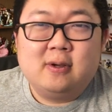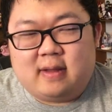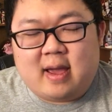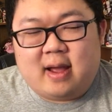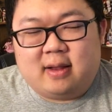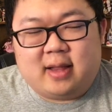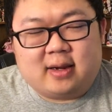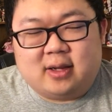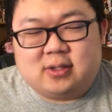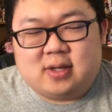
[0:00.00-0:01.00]
Yeah, and
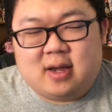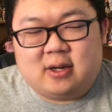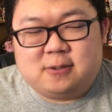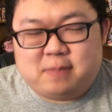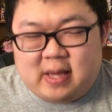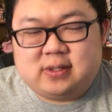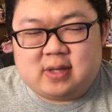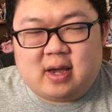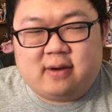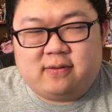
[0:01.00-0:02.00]
like I said, it's based
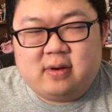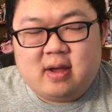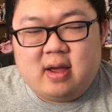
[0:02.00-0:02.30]
off